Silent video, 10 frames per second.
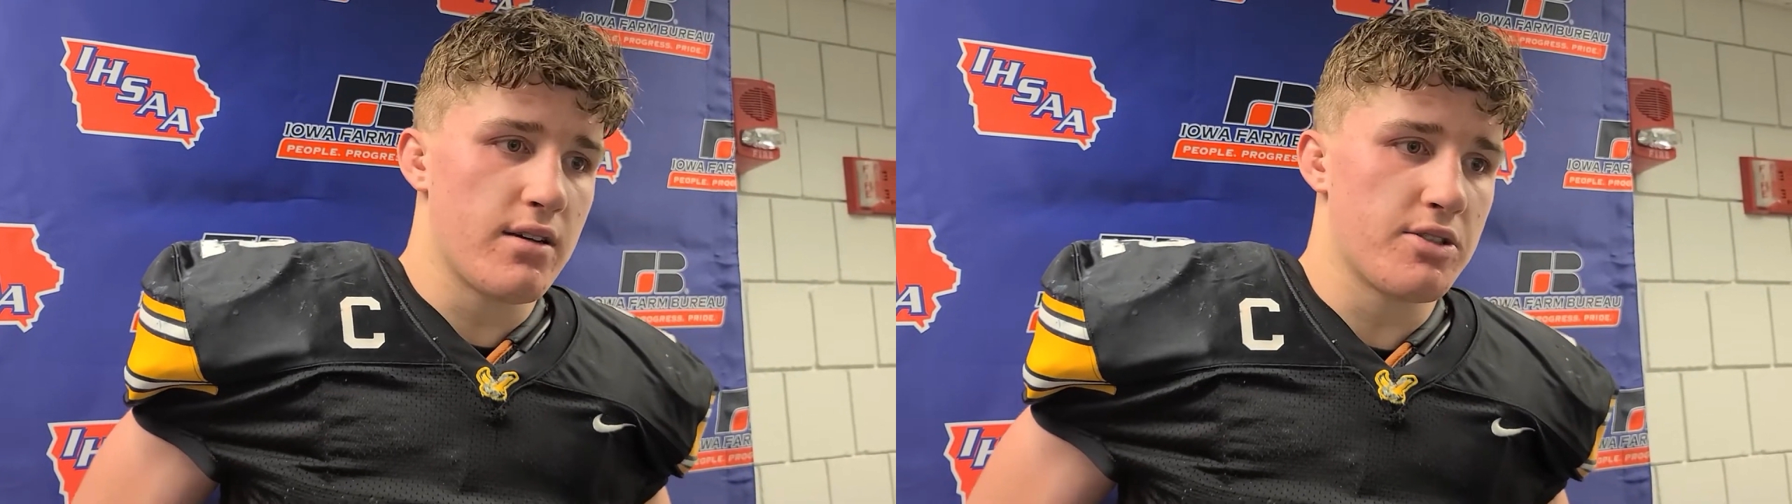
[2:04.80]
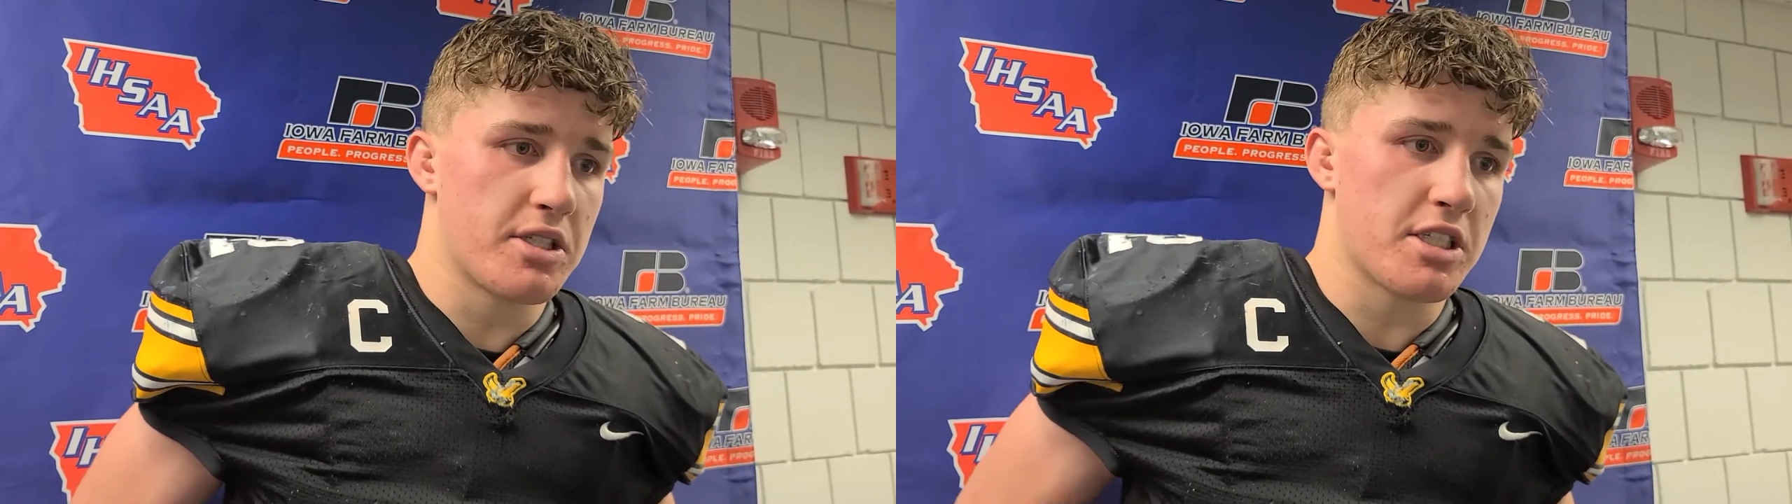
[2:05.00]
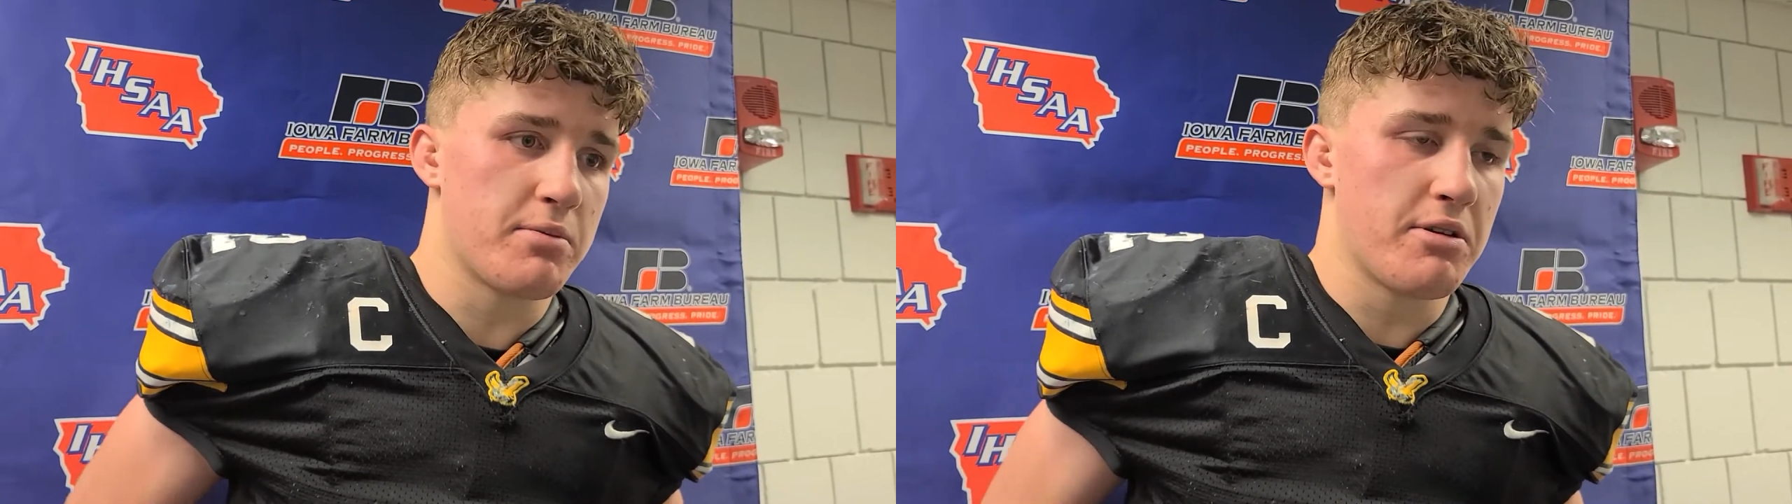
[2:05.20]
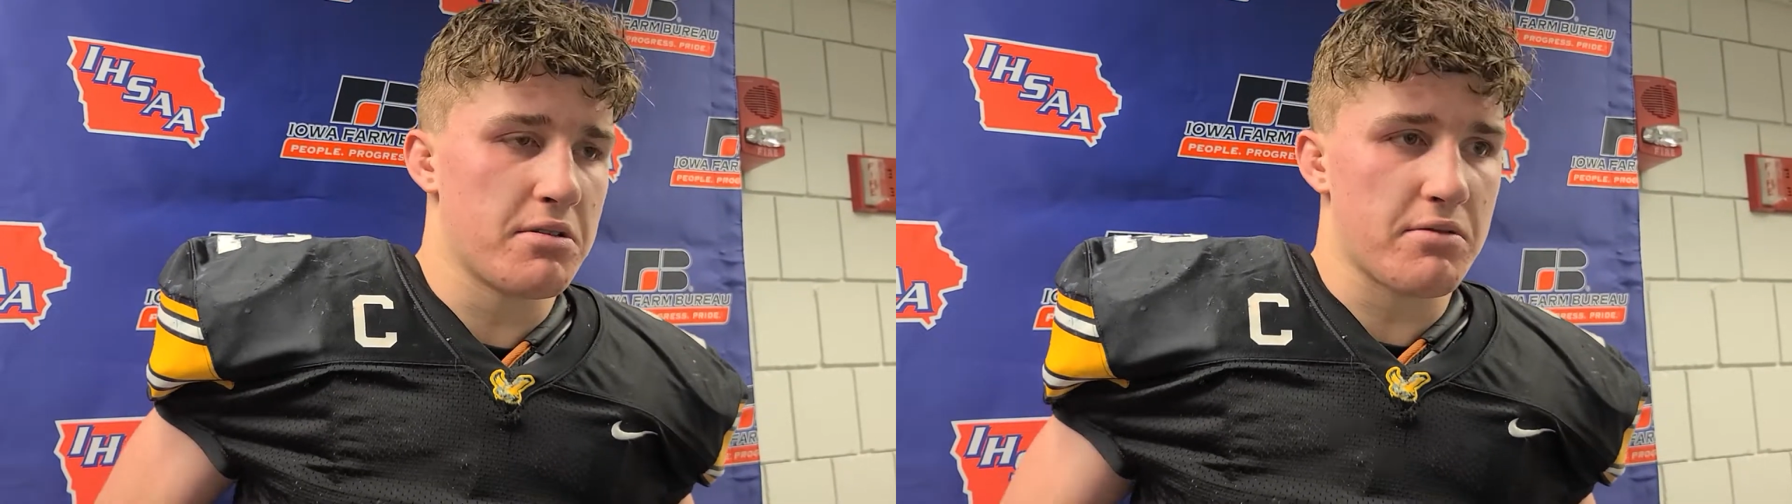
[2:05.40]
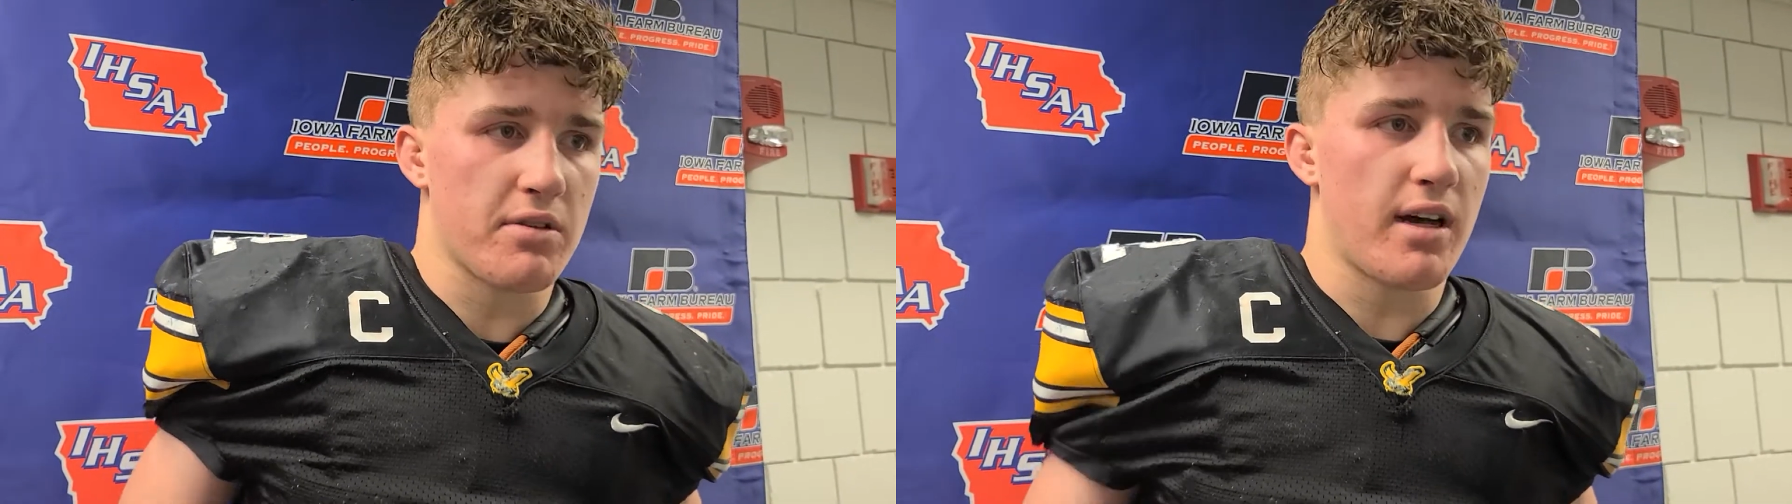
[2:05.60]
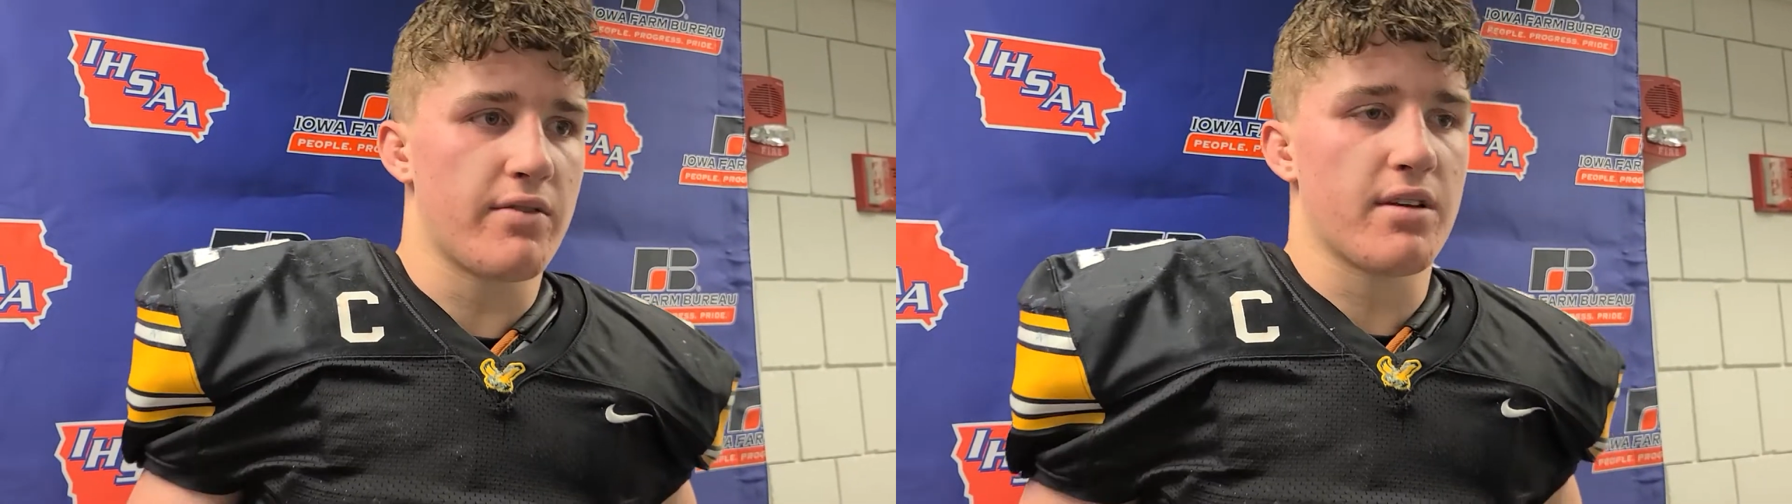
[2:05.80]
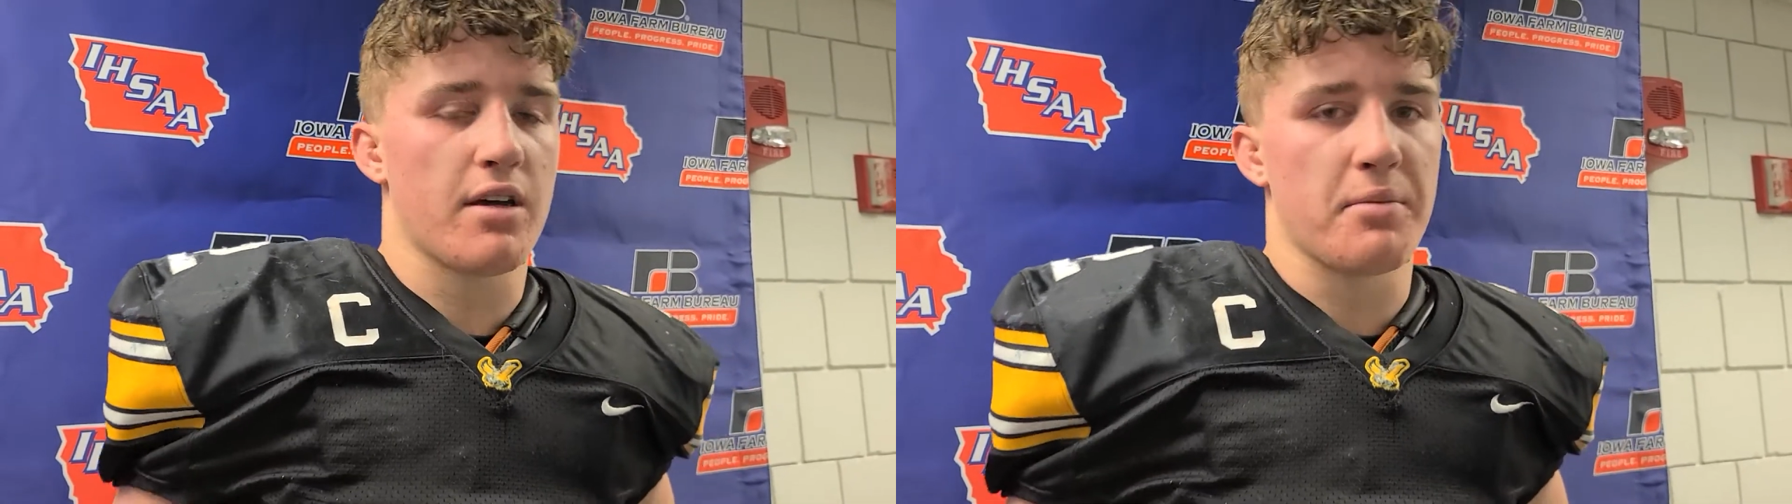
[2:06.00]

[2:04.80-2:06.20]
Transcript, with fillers: it, was an experience of a lifetime.